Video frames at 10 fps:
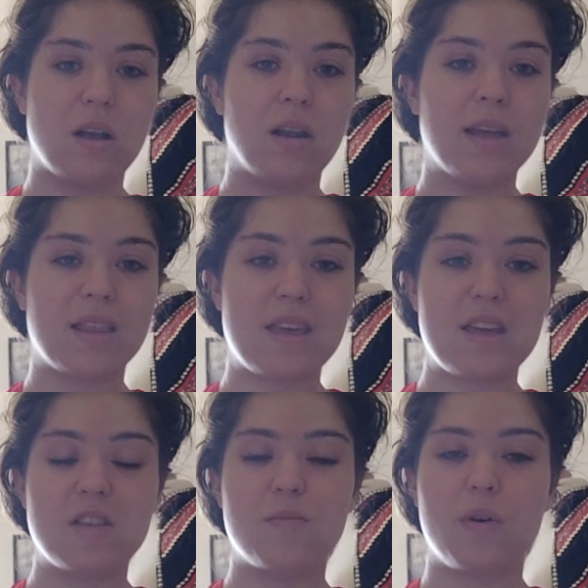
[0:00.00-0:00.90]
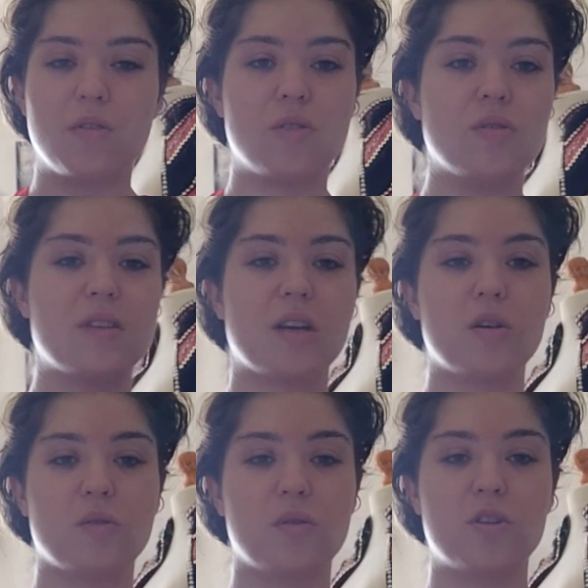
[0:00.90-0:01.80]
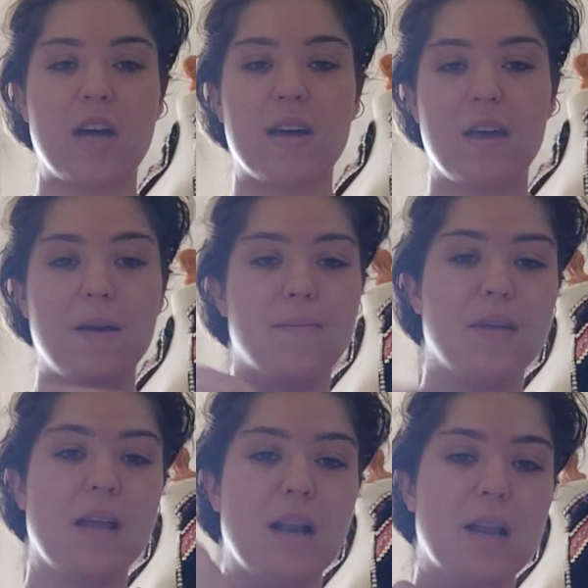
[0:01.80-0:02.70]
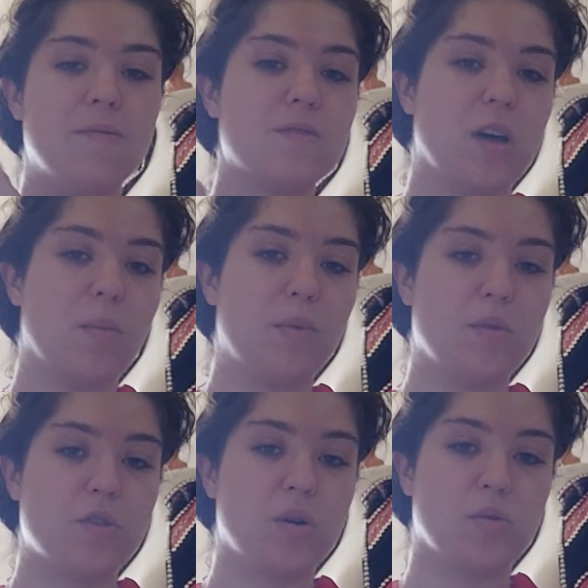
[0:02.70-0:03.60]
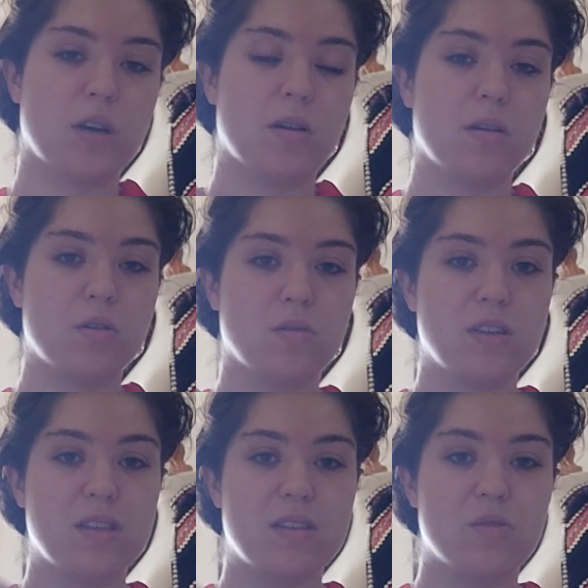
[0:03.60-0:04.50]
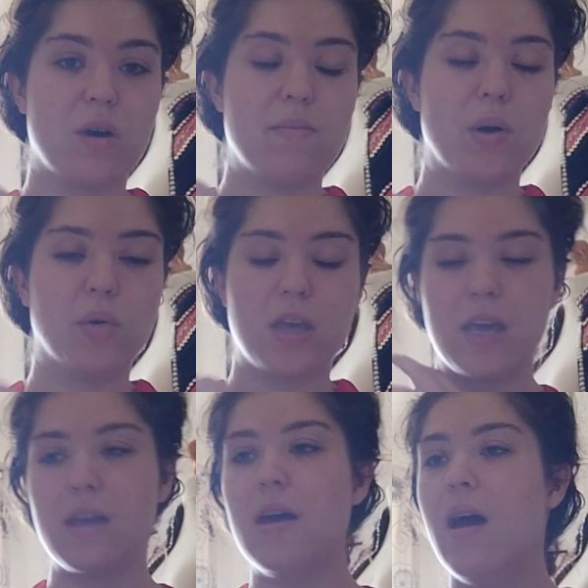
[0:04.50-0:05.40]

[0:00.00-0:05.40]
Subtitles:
I like these, but as soon as it goes on the jacket, it lifts up the shoulder, because obviously this is quite bulky.